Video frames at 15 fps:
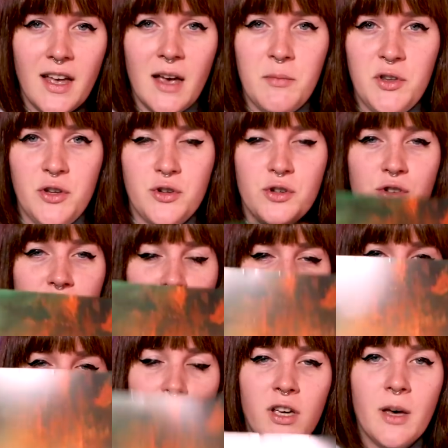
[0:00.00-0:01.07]
I mean, you should
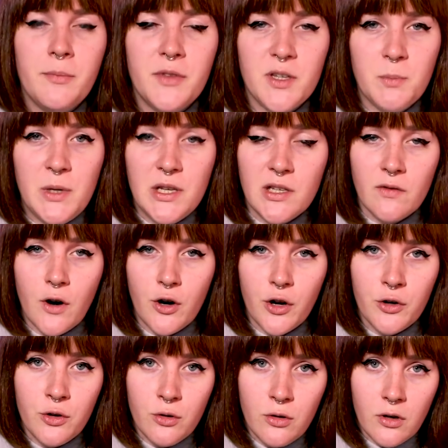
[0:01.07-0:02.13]
just look up this piece of art
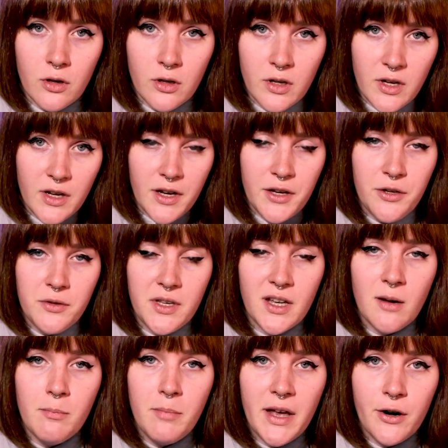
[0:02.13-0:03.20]
on Google and you'll
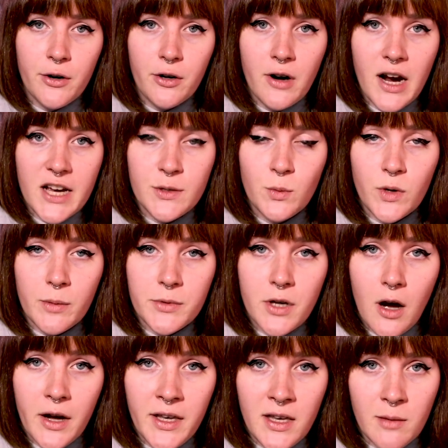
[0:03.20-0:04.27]
get a better grasp of what I'm
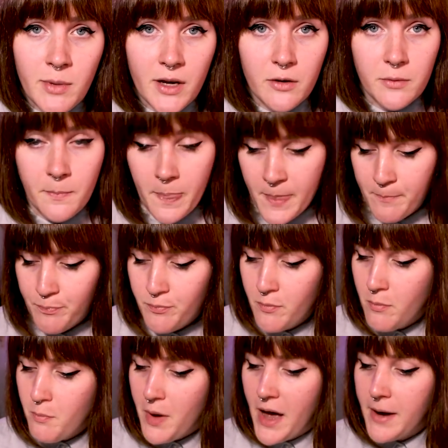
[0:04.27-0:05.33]
talking about.
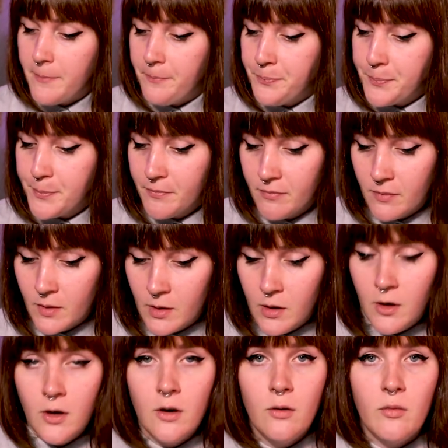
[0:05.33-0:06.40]
But
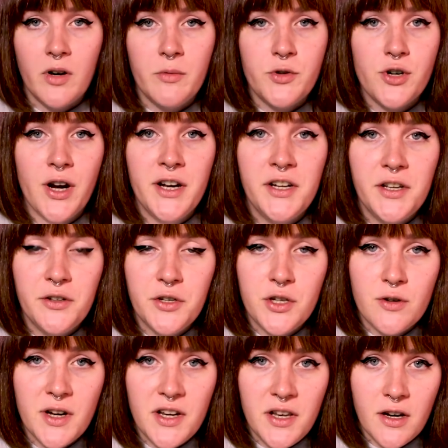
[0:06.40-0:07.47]
what I'm trying to
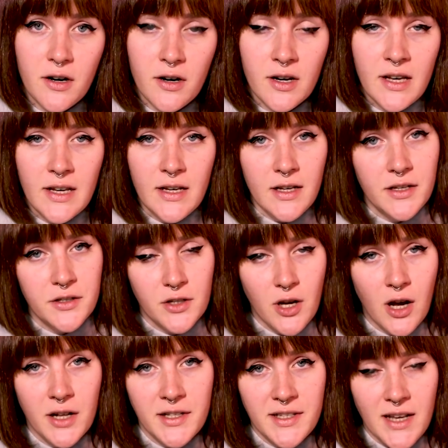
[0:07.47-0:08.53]
illustrate here is a
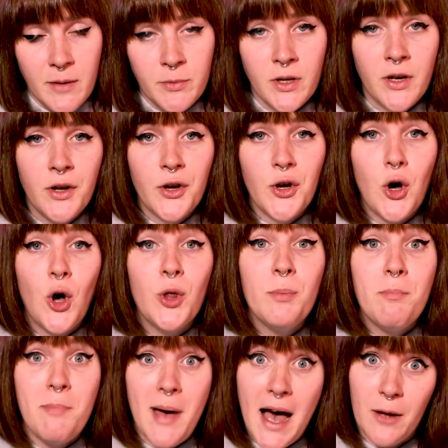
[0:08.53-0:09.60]
concept
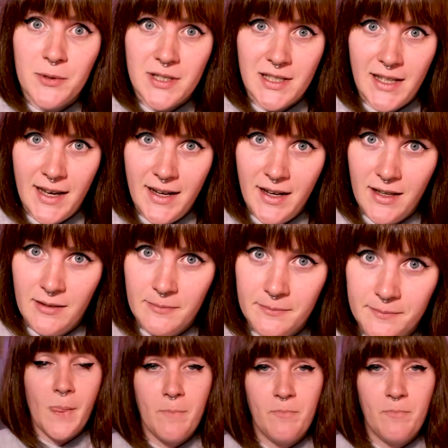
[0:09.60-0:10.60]
called bounce lighting.